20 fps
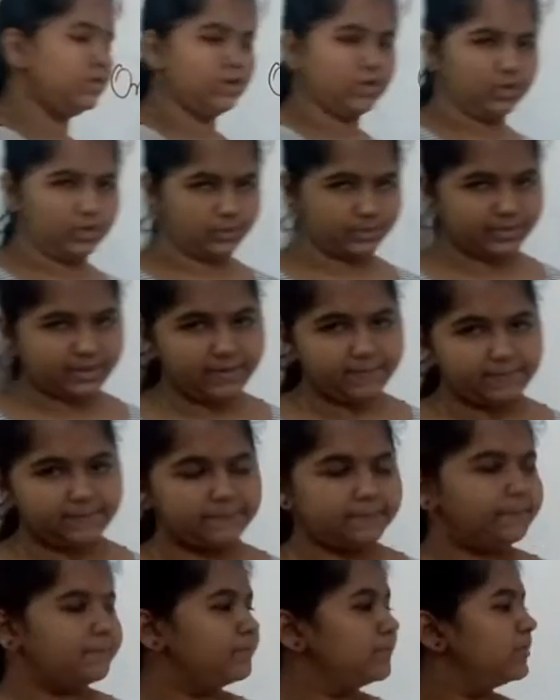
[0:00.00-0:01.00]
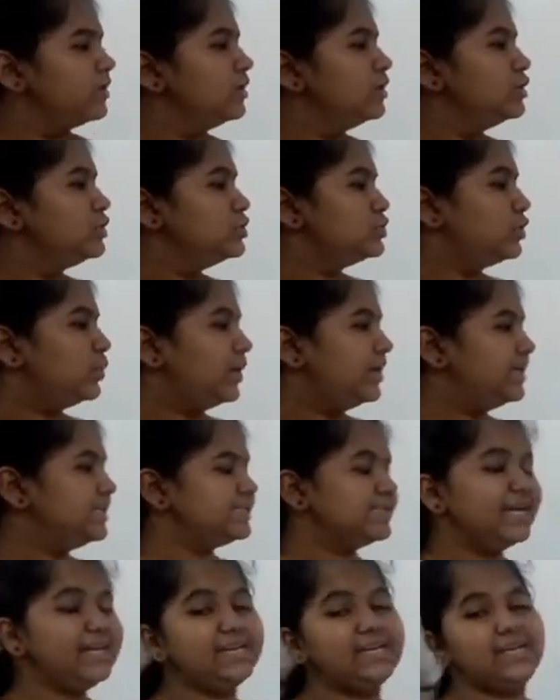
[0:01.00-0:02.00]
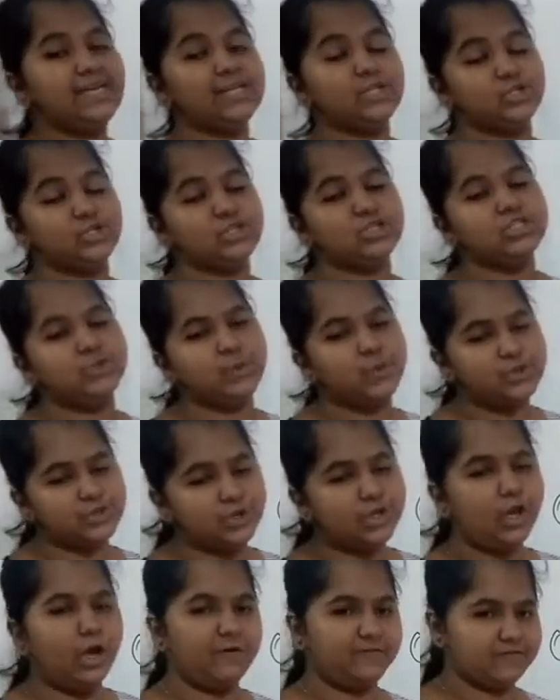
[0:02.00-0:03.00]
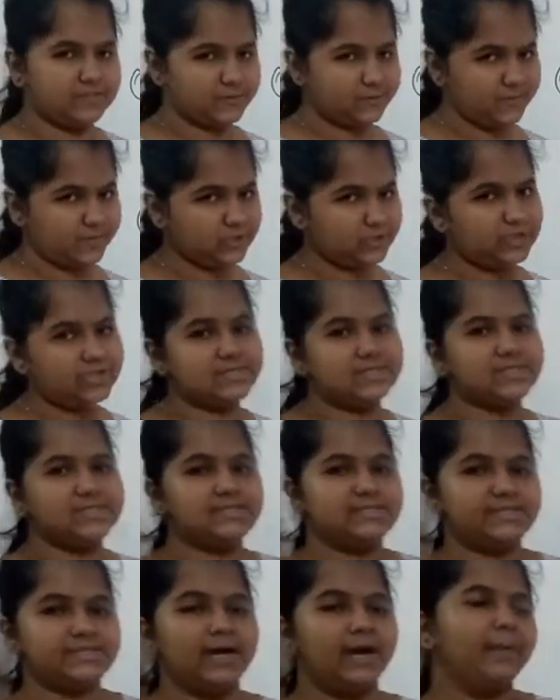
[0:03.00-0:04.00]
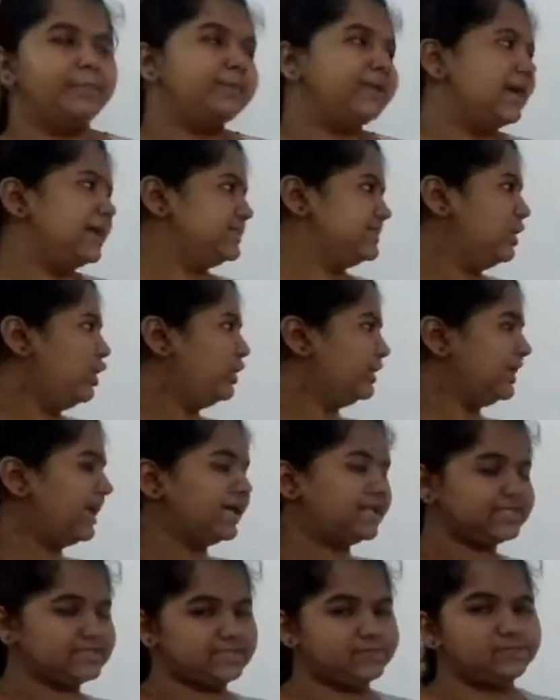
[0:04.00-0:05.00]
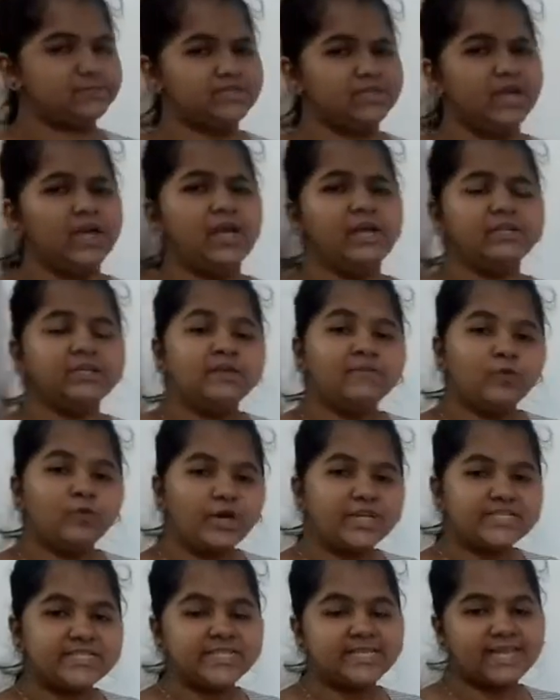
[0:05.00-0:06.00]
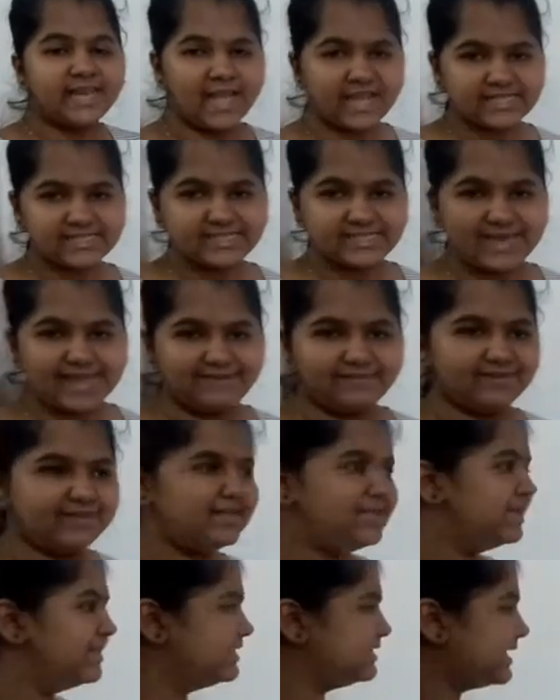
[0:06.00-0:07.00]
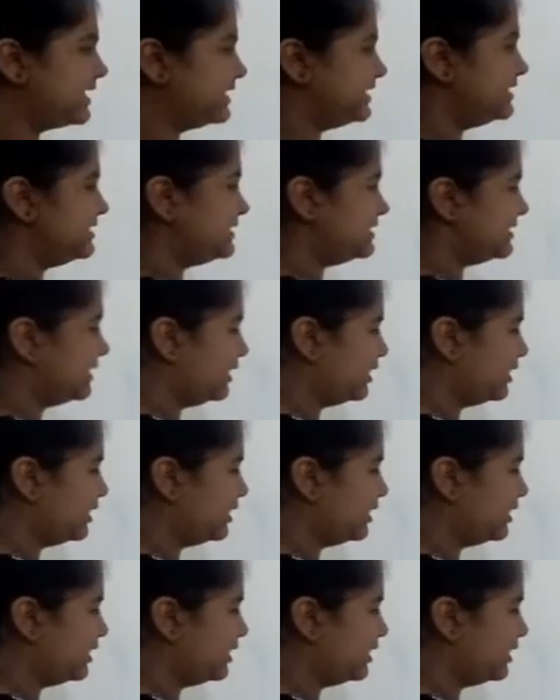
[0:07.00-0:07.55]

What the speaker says: Okay? So what is that? Each individual of a species is termed as organisms. Then what is the next level? That is